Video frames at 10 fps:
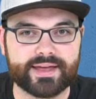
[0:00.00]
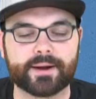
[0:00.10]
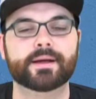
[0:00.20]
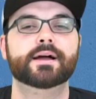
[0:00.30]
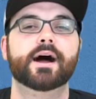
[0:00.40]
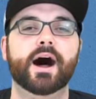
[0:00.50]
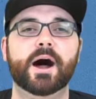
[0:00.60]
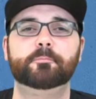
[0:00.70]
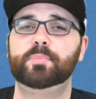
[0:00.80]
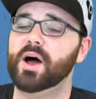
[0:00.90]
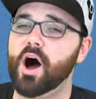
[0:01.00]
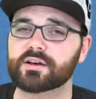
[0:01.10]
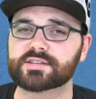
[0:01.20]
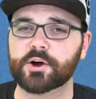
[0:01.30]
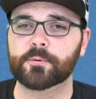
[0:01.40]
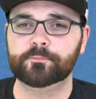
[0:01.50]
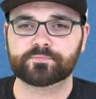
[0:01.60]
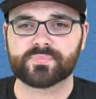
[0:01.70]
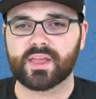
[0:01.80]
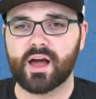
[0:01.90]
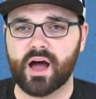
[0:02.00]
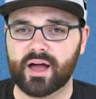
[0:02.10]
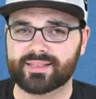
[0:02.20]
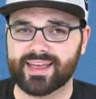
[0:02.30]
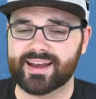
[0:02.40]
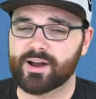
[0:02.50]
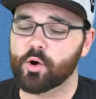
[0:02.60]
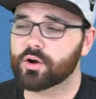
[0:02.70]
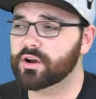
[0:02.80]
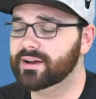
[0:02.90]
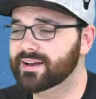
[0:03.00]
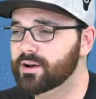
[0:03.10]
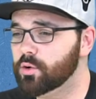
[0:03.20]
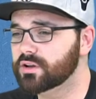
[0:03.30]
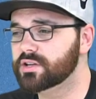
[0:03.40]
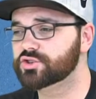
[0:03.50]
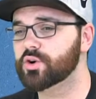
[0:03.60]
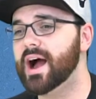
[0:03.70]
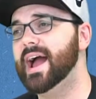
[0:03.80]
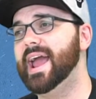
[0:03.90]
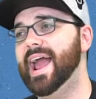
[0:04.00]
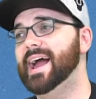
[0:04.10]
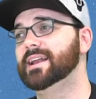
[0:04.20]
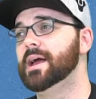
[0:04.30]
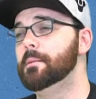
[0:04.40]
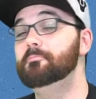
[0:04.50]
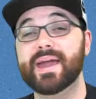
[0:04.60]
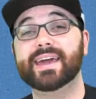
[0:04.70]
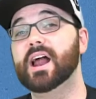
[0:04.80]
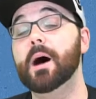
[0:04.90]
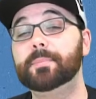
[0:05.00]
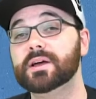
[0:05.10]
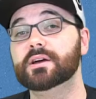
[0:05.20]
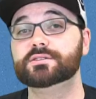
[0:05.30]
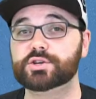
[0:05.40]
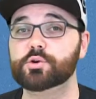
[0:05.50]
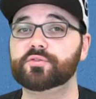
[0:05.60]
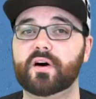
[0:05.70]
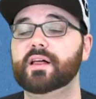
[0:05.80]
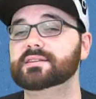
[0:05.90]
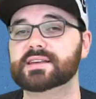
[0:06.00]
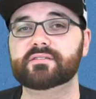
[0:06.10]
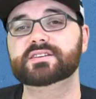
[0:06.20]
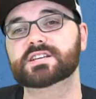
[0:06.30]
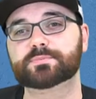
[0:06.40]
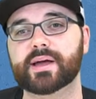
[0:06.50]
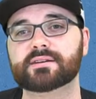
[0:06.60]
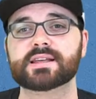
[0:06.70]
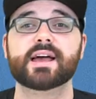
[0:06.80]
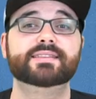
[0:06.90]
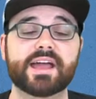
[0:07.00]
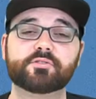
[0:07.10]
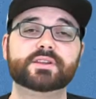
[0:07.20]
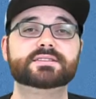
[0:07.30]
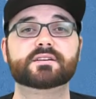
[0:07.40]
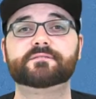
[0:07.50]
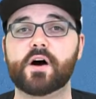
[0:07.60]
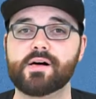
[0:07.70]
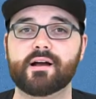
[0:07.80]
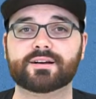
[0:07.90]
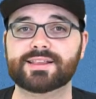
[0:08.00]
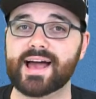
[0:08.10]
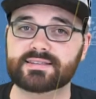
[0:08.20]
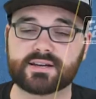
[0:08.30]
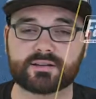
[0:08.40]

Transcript: there. But also, in order to try and make it up to Fallout 76 players, they've released a Fallout Classic